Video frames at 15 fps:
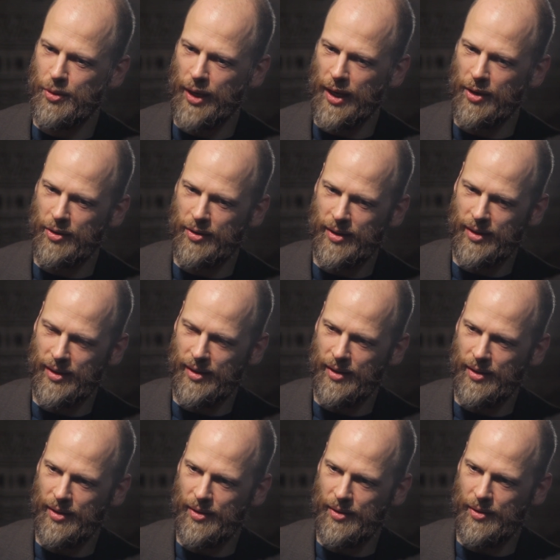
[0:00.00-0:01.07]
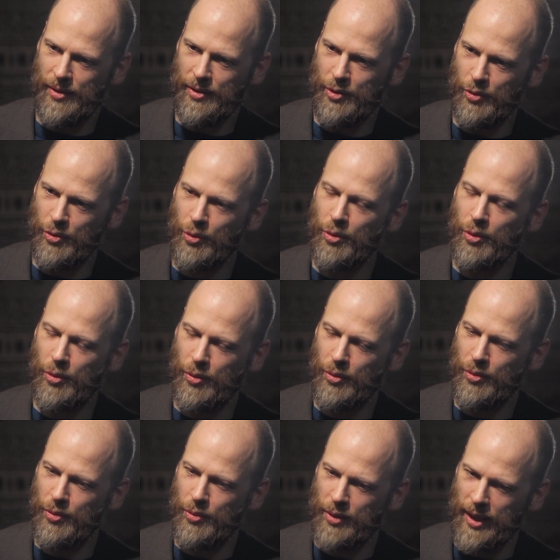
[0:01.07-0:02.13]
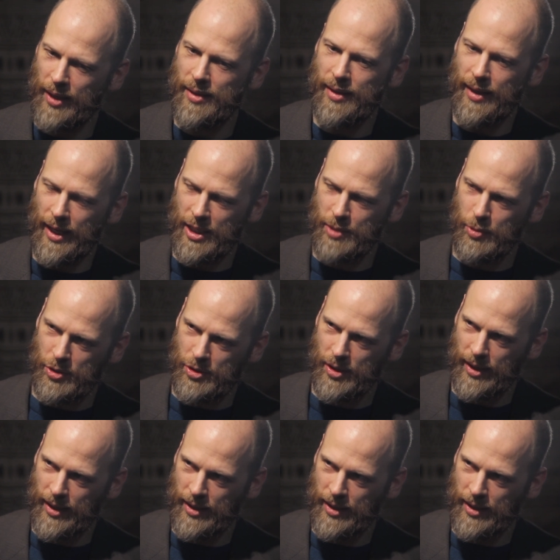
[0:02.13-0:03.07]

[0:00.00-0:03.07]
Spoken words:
cannot, you get the experts